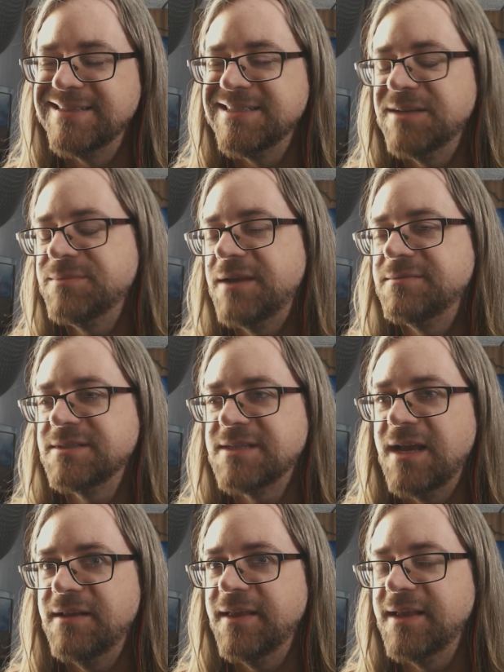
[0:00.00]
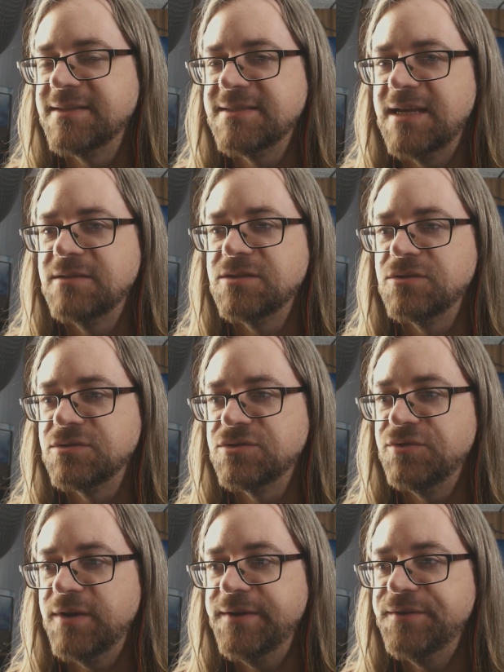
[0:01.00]
And sometimes it's kind of like it sounds a little
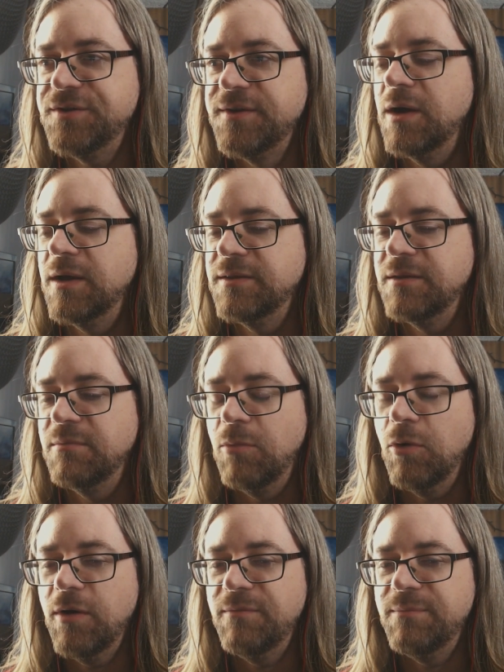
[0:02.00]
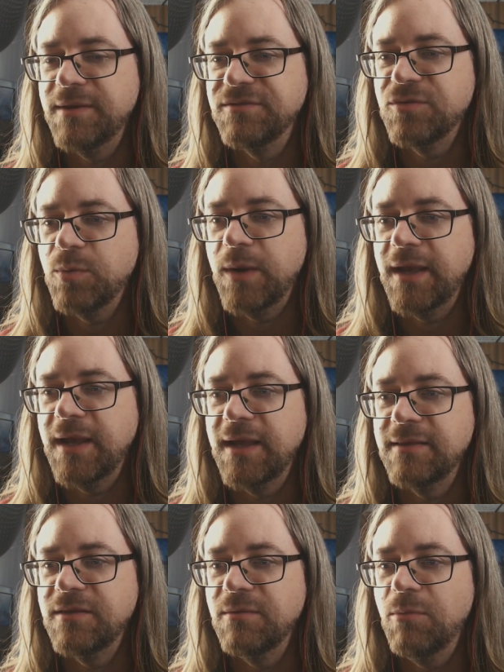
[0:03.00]
strange, but the more I've been swinging
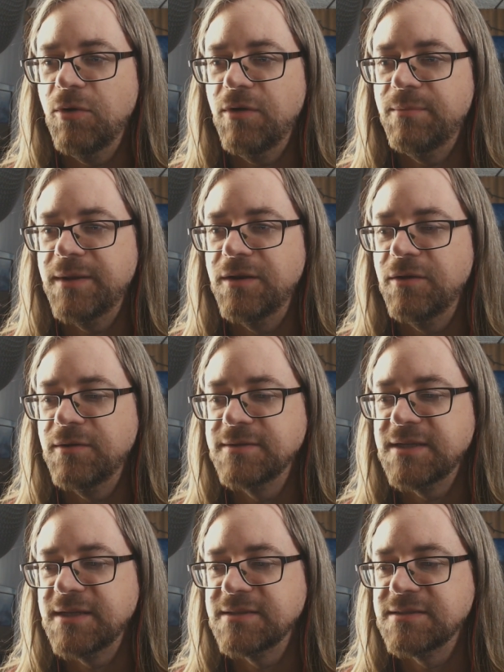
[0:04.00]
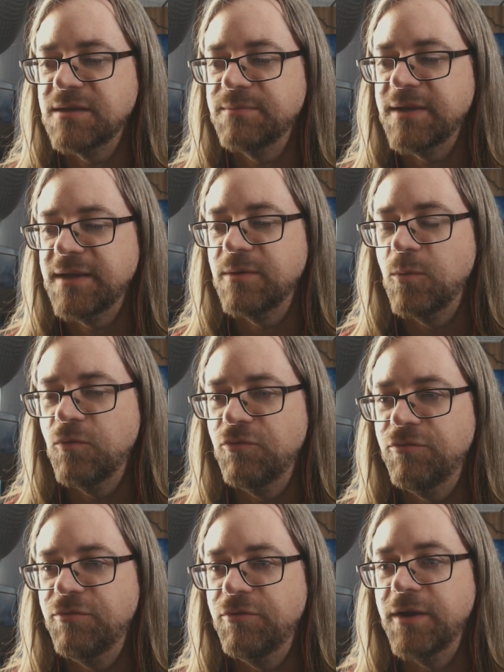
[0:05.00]
it, the more I've been noticing something
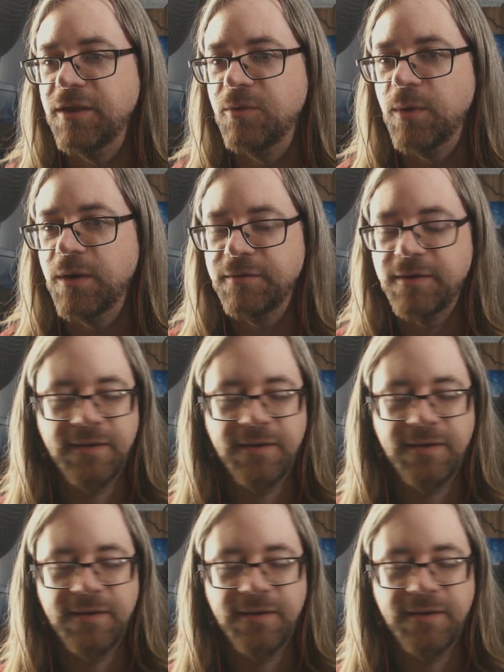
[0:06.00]
really weird.